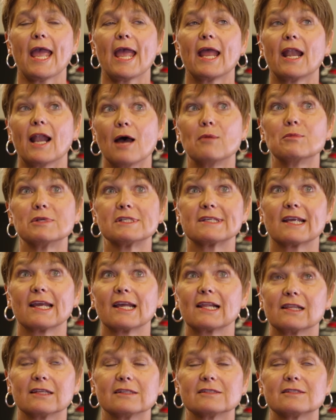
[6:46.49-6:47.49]
And I'm a
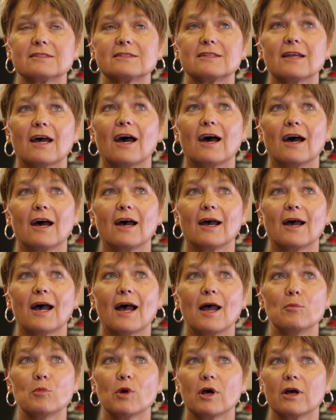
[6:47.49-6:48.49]
cyclist.
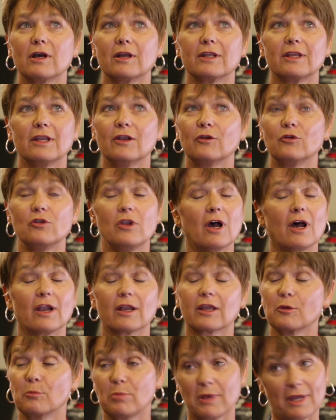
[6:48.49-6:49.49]
Uh, I'm a, you know
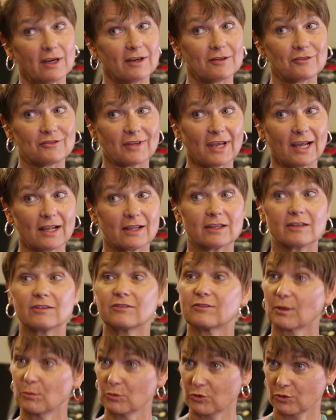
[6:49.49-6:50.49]
not a competitive
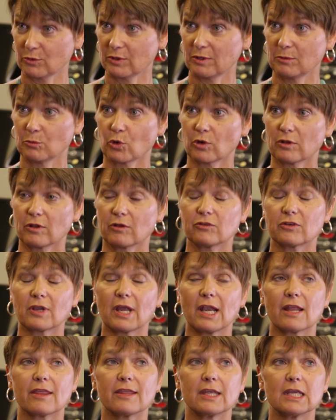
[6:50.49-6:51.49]
cyclist. I'm doing more of those
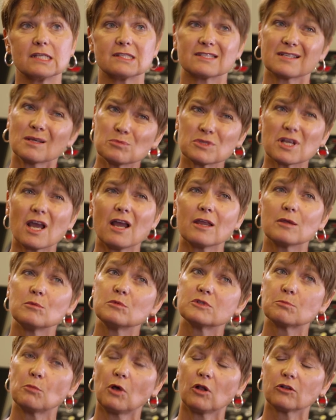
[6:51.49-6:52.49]
kind of things.
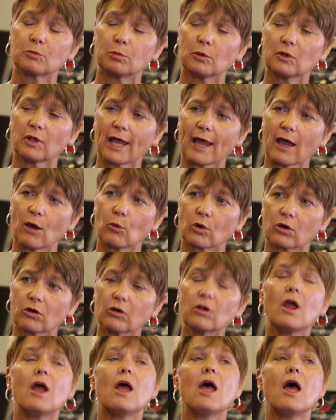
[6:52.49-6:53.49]
Sometimes multiple
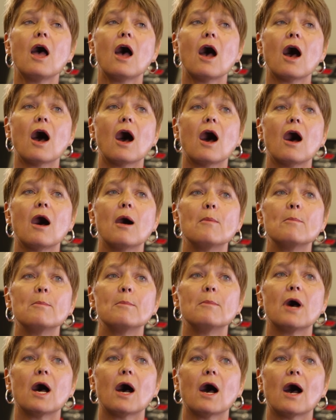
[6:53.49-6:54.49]
hour.
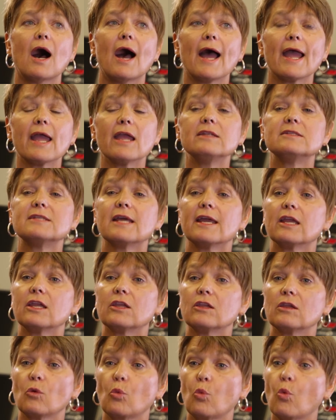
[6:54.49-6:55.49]
Um, I take
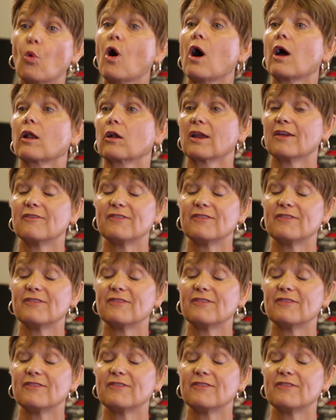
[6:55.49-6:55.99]
water.